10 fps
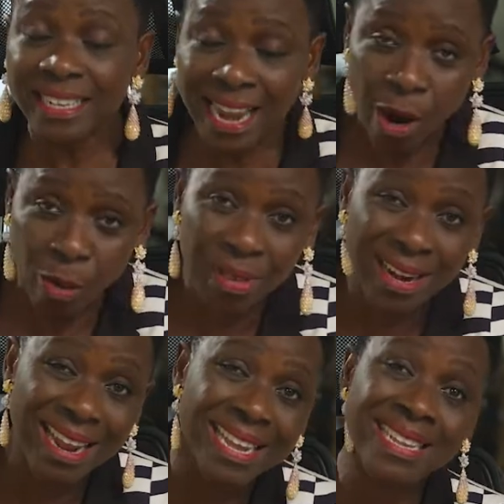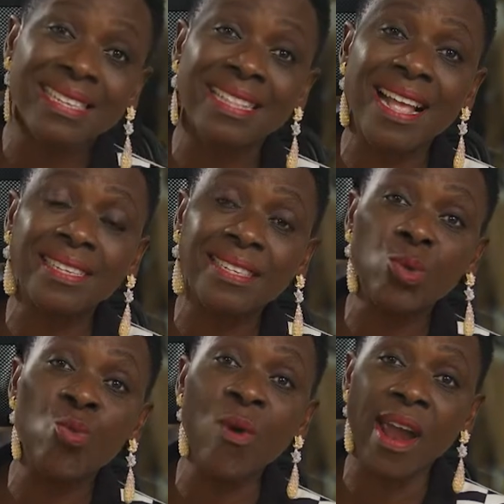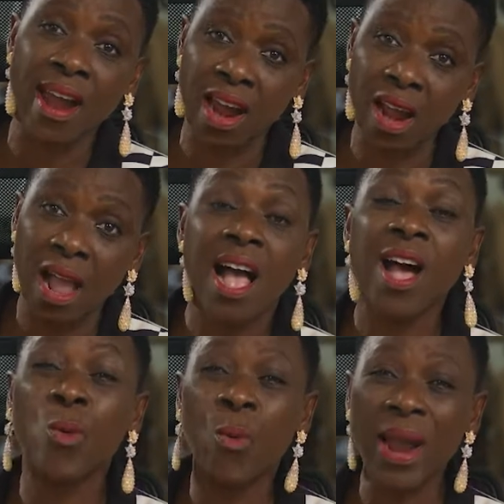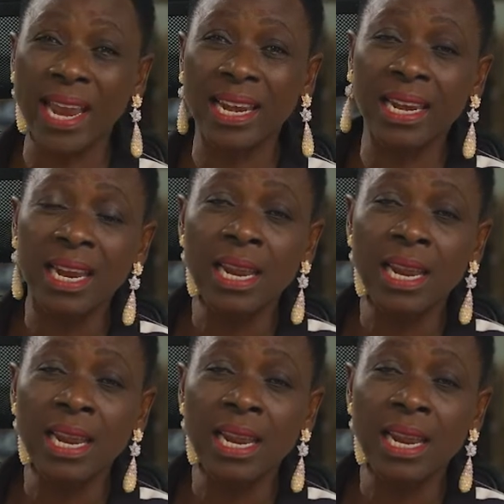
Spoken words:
Now, but there are instances where and when